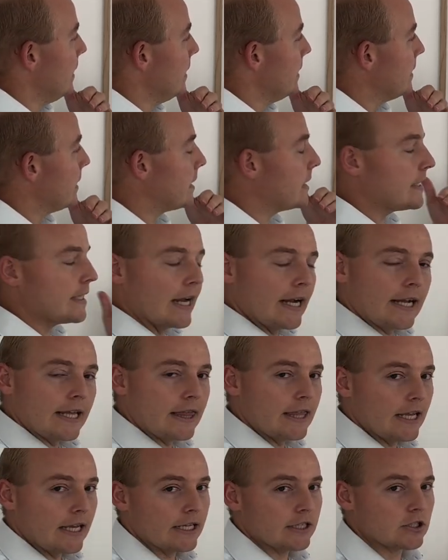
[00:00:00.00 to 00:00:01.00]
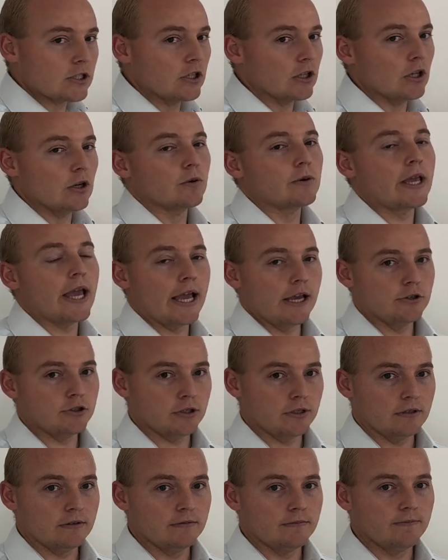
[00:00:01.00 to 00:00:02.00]
The second thing is the
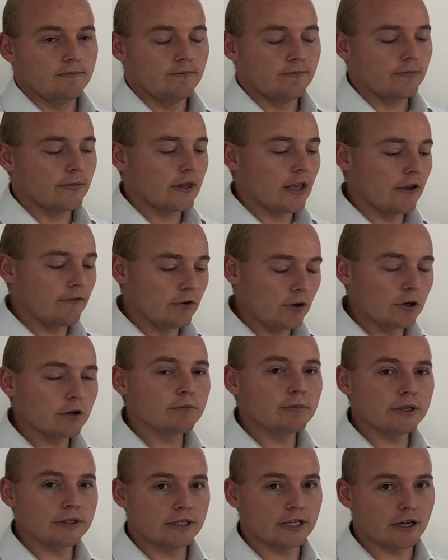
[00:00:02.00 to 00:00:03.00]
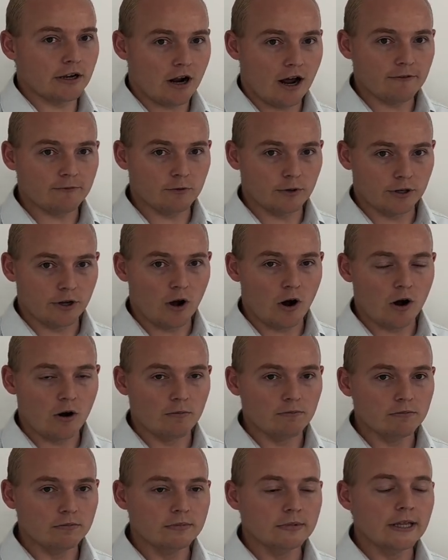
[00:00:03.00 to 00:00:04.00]
location. If you're building an off-grid
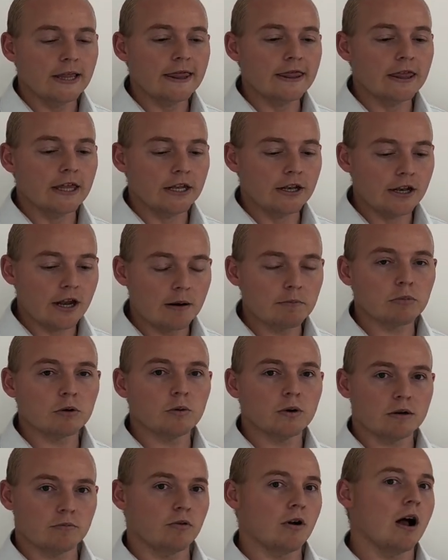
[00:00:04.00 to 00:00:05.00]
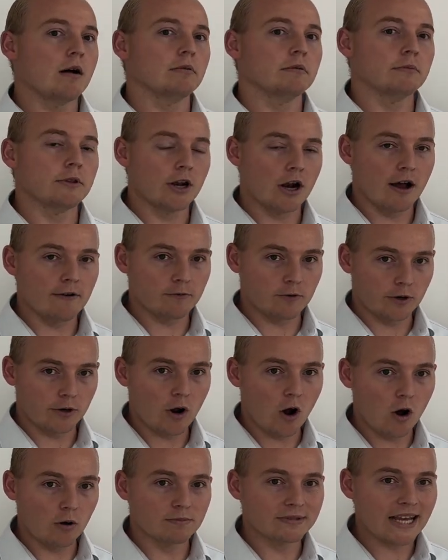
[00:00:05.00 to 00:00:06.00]
home, the number one problem that off-grid
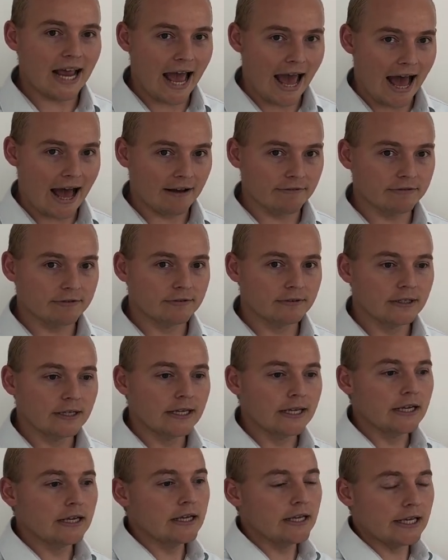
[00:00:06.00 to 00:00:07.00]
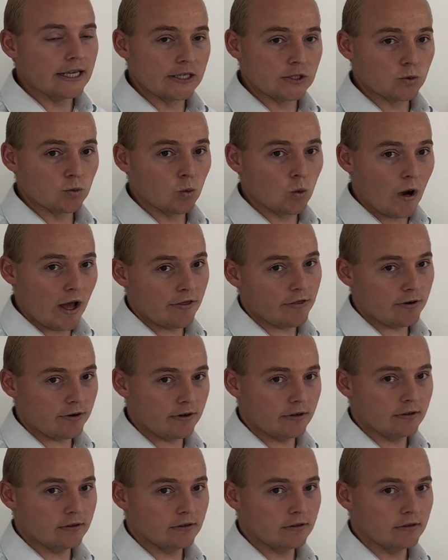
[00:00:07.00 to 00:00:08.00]
homes have is
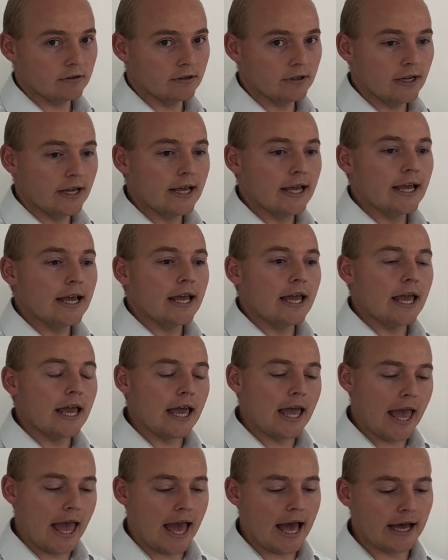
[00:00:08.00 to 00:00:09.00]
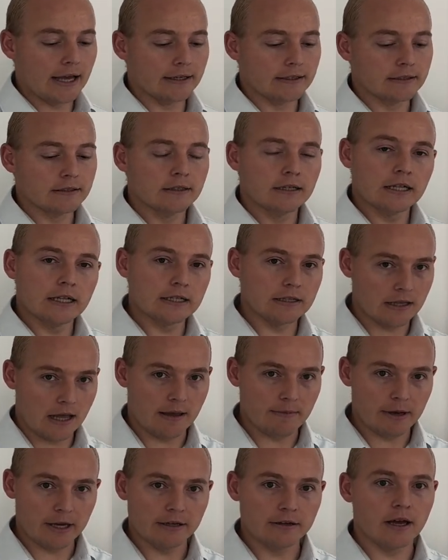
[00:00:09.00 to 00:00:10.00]
weather and
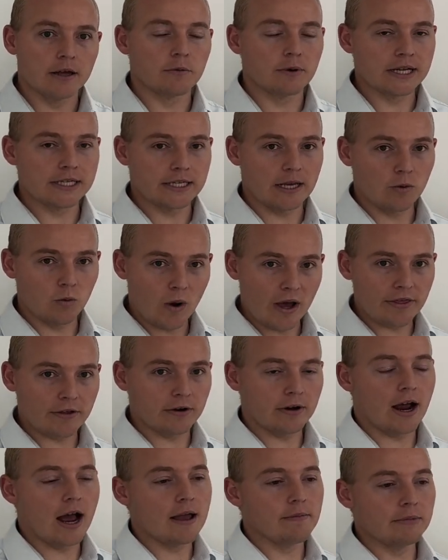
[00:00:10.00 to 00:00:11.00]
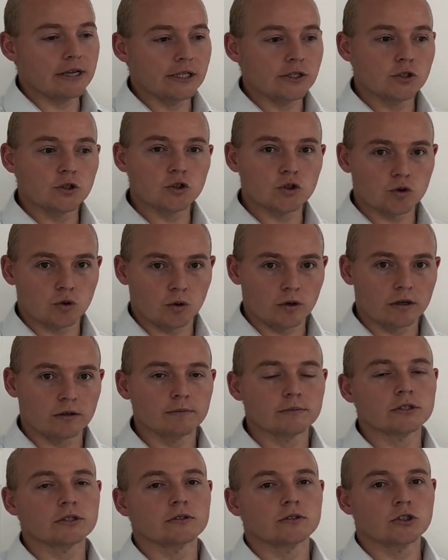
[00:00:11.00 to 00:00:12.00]
climate. And when I say weather, I mean
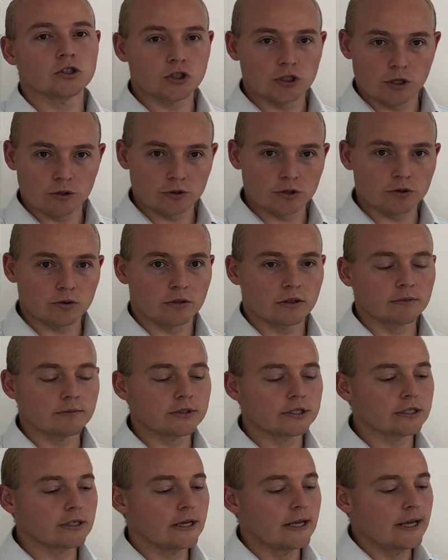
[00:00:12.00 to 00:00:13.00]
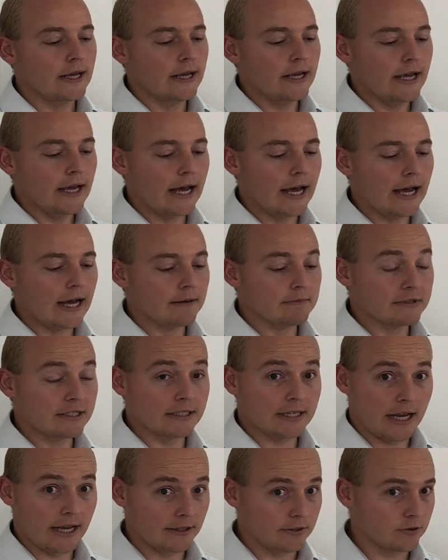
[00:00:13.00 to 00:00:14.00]
storms, snowstorms,
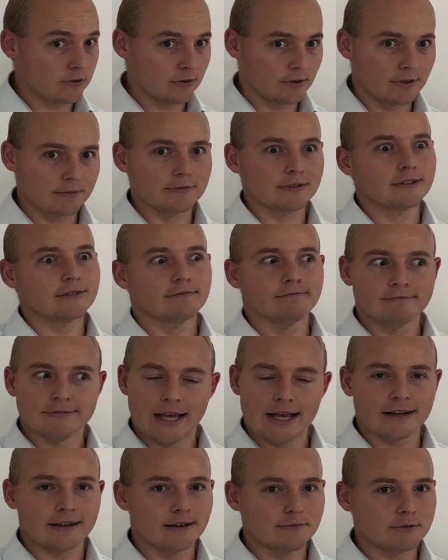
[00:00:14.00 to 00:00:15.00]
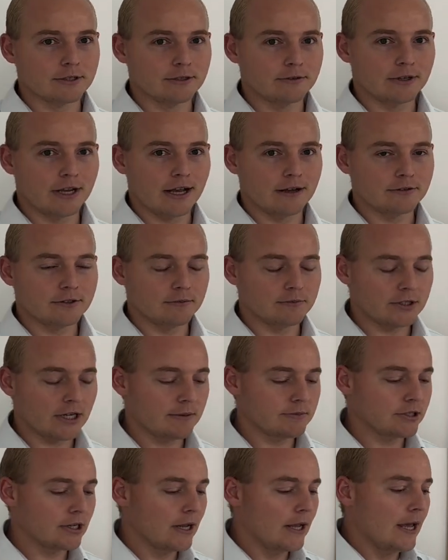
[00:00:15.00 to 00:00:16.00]
sandstorms. That comes into account sometimes.